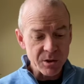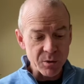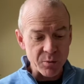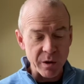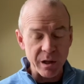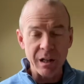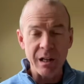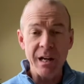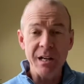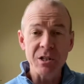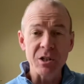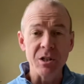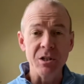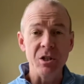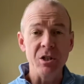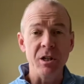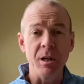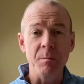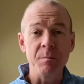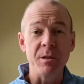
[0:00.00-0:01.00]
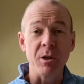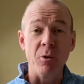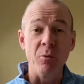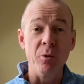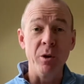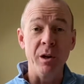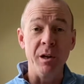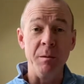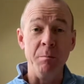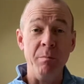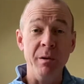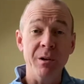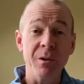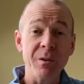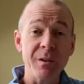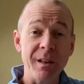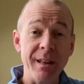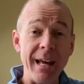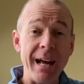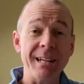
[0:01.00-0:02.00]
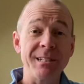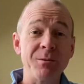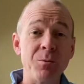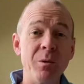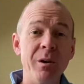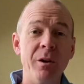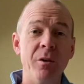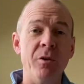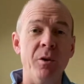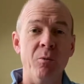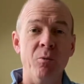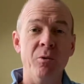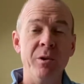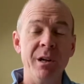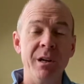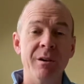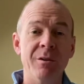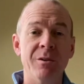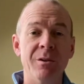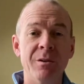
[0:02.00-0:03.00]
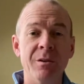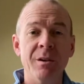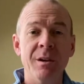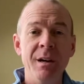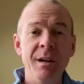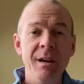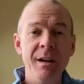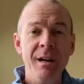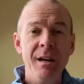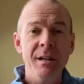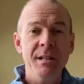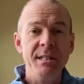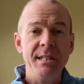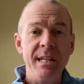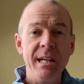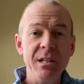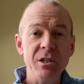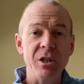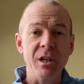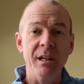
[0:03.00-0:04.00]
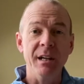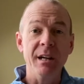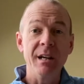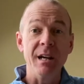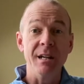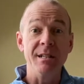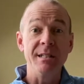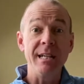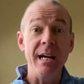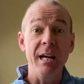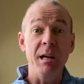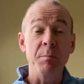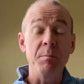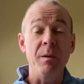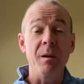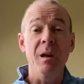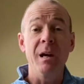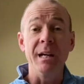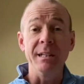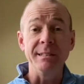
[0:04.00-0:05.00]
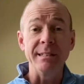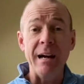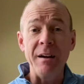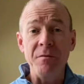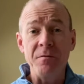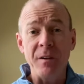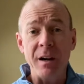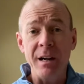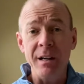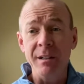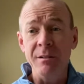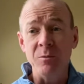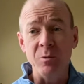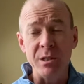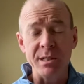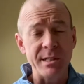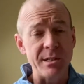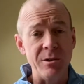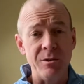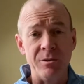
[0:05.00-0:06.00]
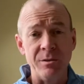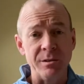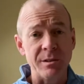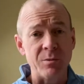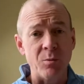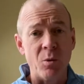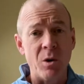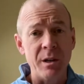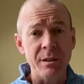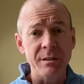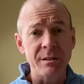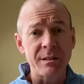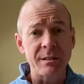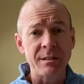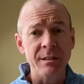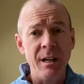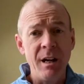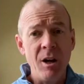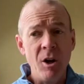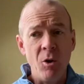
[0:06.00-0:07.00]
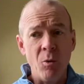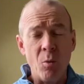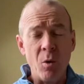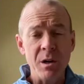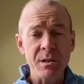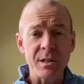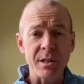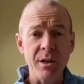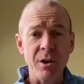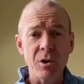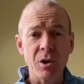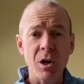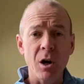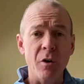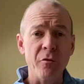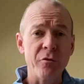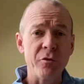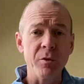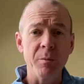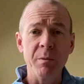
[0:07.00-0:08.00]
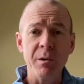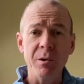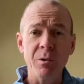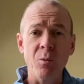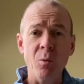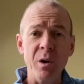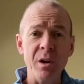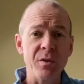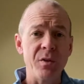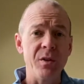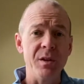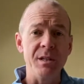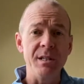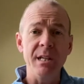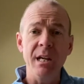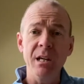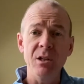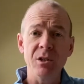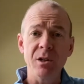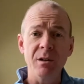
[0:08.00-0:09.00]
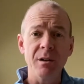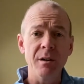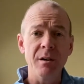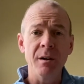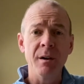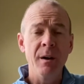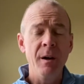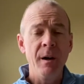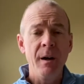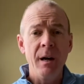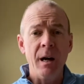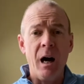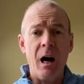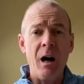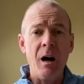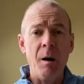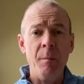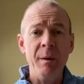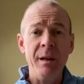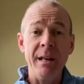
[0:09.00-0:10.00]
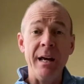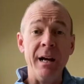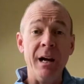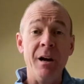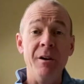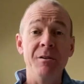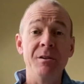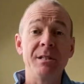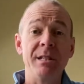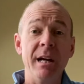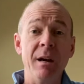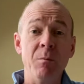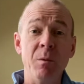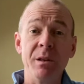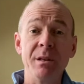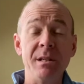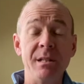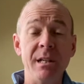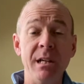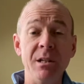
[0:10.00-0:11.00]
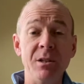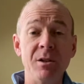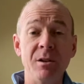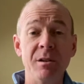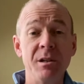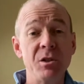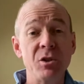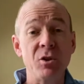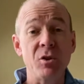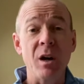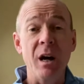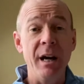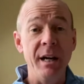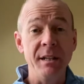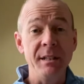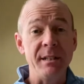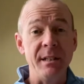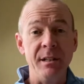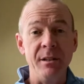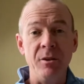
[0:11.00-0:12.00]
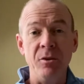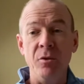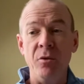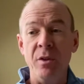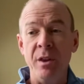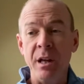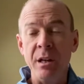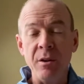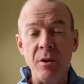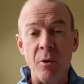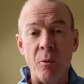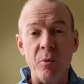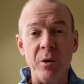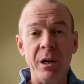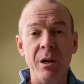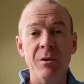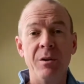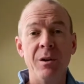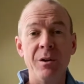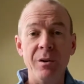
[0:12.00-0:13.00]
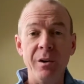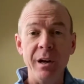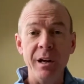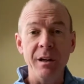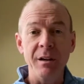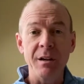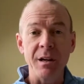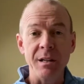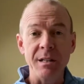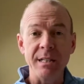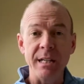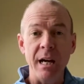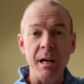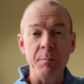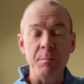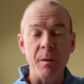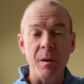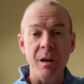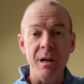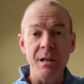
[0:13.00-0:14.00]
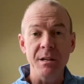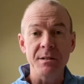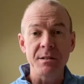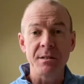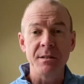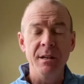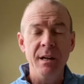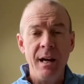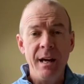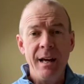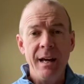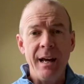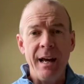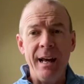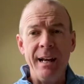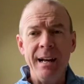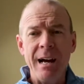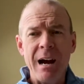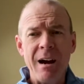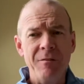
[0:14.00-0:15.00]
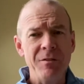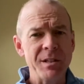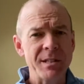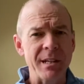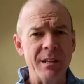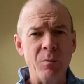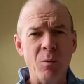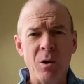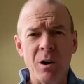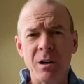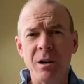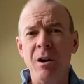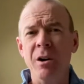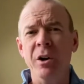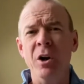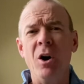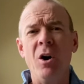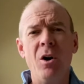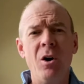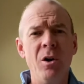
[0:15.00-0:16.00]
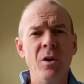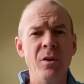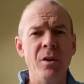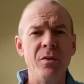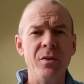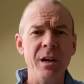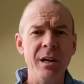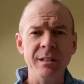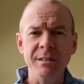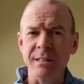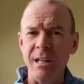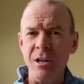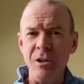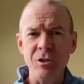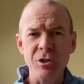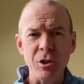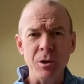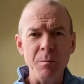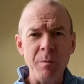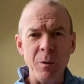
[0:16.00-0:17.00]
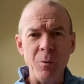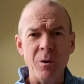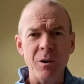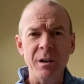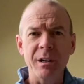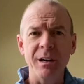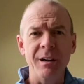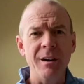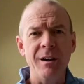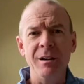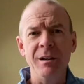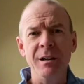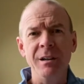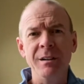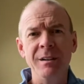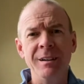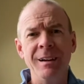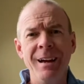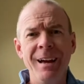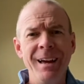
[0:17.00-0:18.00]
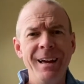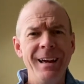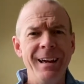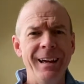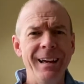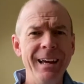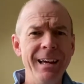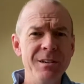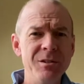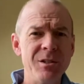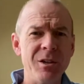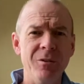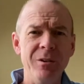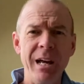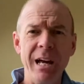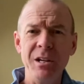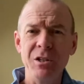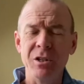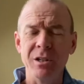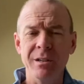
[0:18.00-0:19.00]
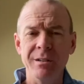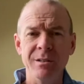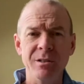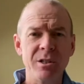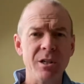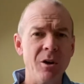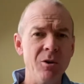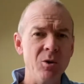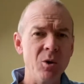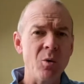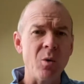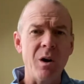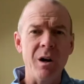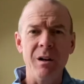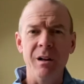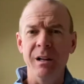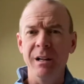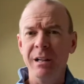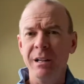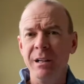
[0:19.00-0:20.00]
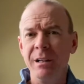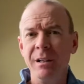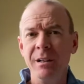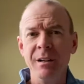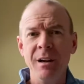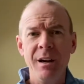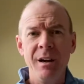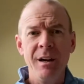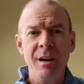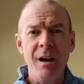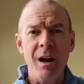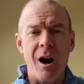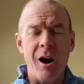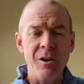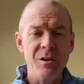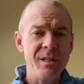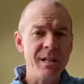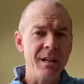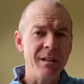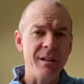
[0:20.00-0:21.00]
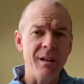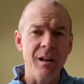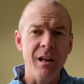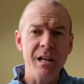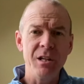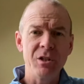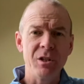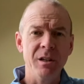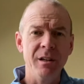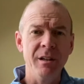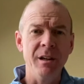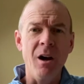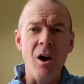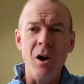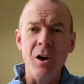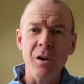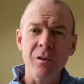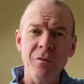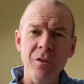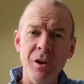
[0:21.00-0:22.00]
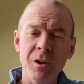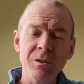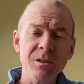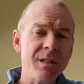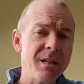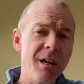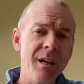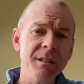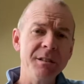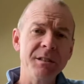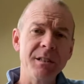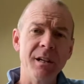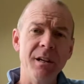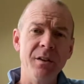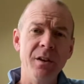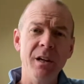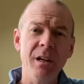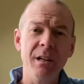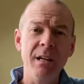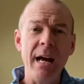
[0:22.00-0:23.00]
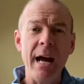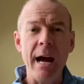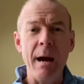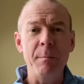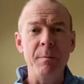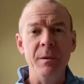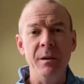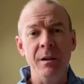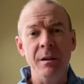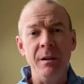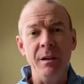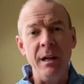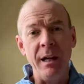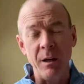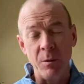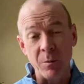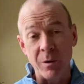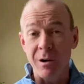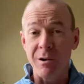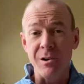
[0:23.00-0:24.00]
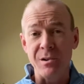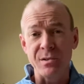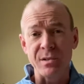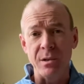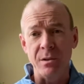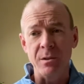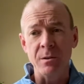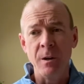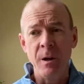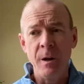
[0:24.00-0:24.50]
relationships are really built, that's where the real teaching can take place. I find with students, once they're comfortable with the teacher, and they understand what the teacher is trying to do, then the real learning can take place. And obviously work on all the things that you should be working on: intonation, tone quality, articulation. All of those things could then happen in rehearsal.